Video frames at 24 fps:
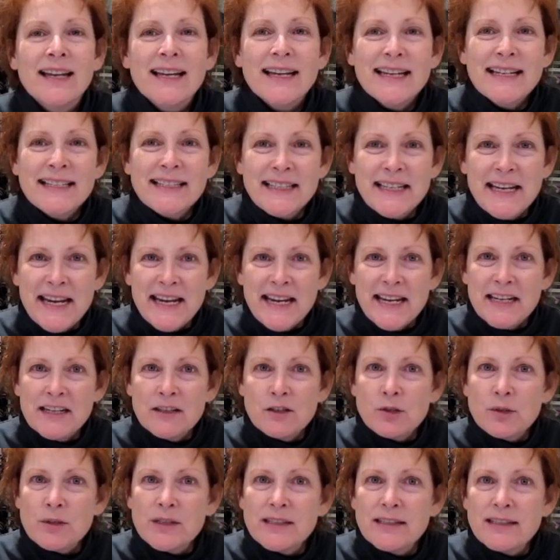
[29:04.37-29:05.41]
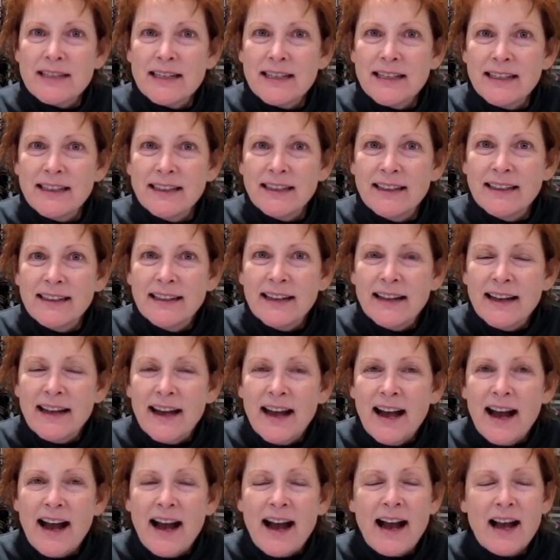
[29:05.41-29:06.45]
isn't he interesting?
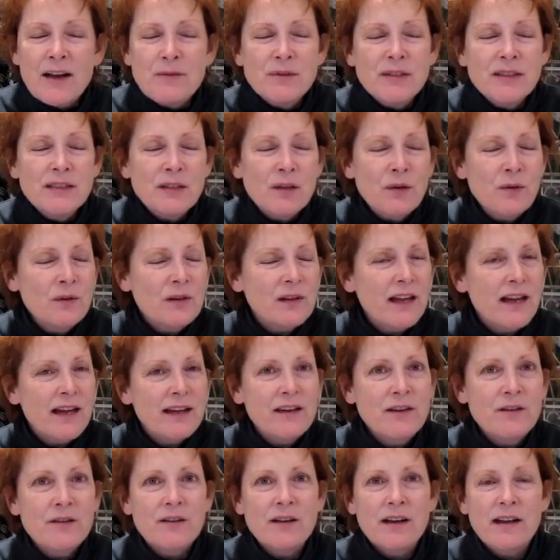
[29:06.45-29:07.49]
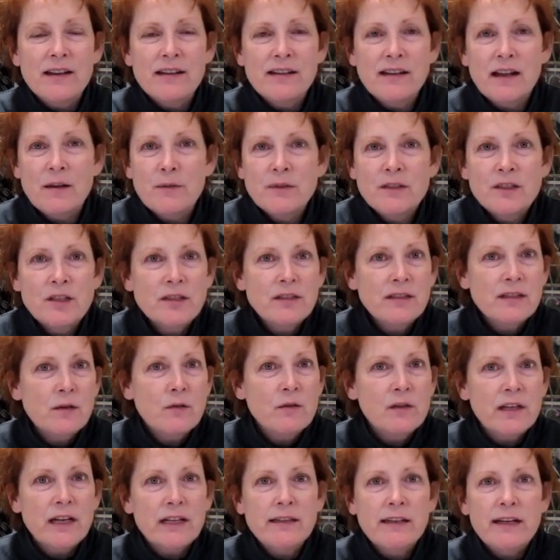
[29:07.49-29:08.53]
I was so glad, you know, I, I was just so
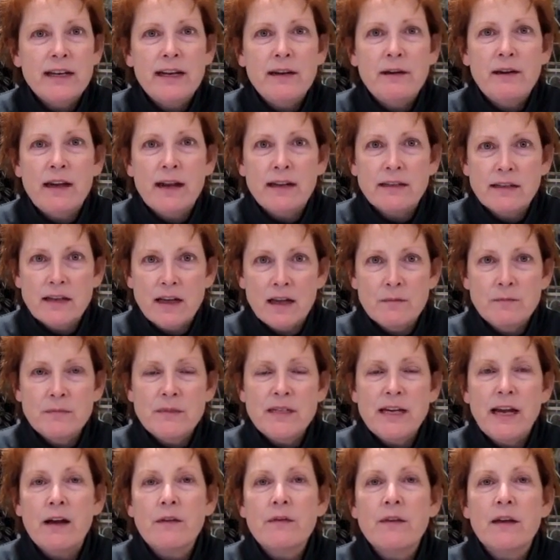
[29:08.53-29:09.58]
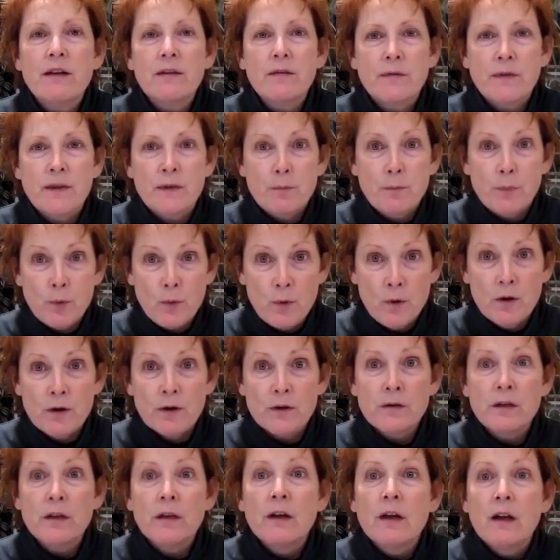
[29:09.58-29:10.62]
glad that he had come down the, the
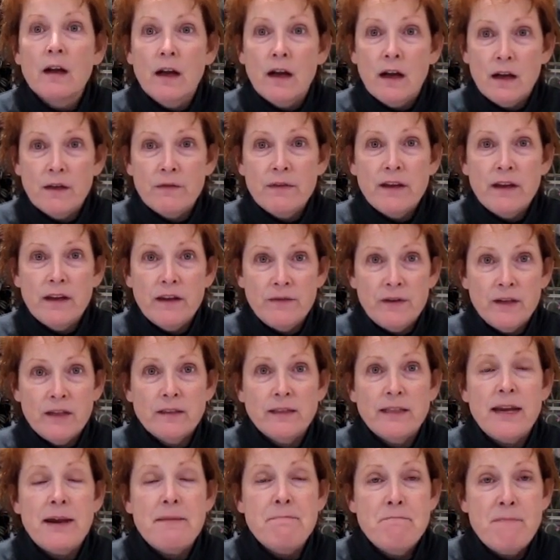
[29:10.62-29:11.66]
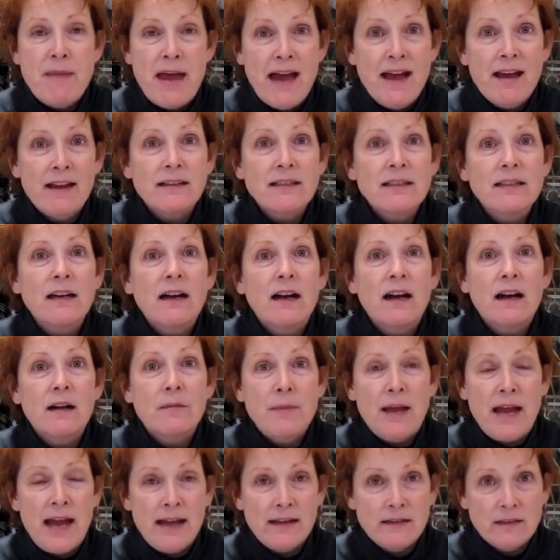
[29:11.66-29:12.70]
board of the AVSA met
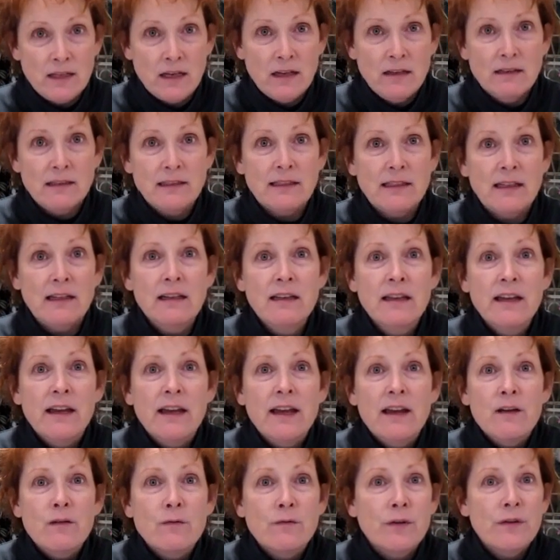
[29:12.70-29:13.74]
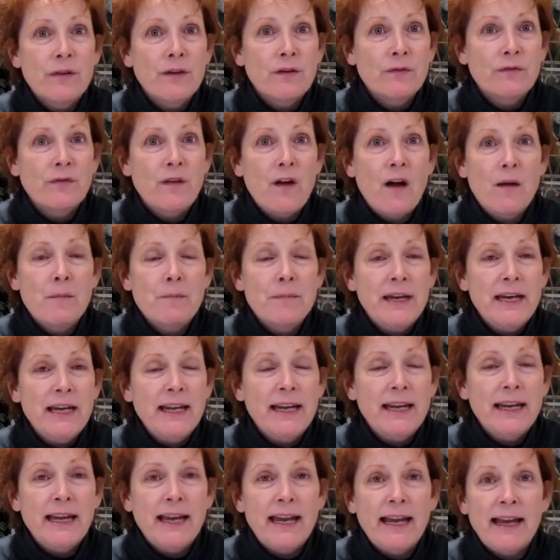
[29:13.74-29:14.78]
um, at Tulsa for their fall
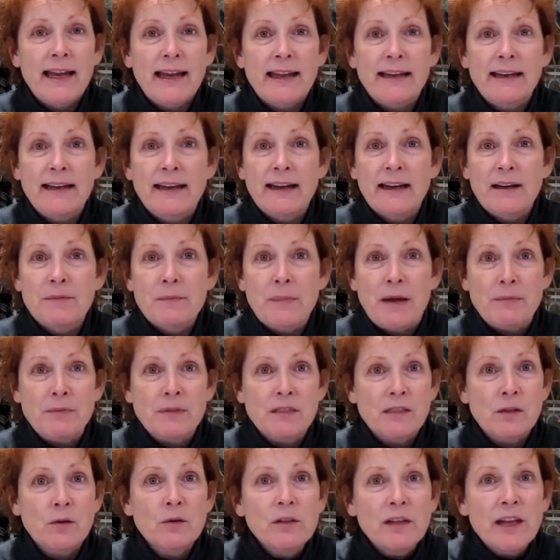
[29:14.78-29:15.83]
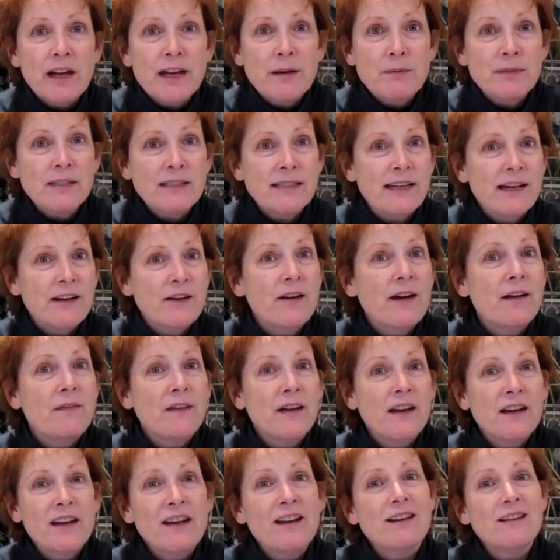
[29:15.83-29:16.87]
meeting. And um, I was so glad he was there and
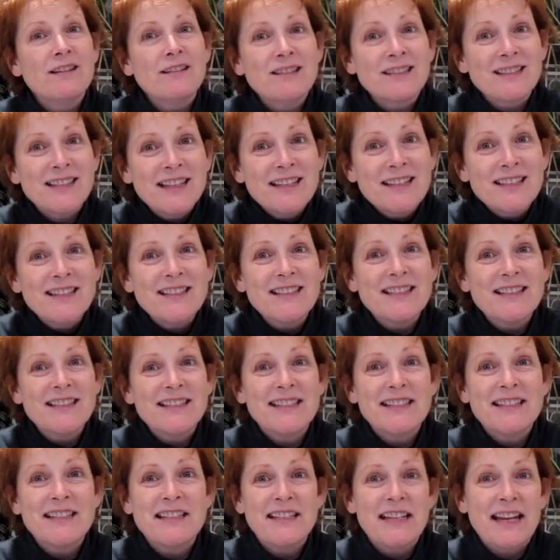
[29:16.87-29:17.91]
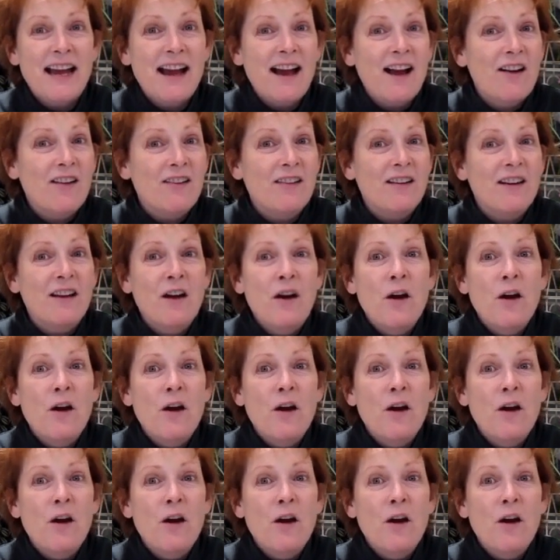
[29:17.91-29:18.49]
that he consented to sit down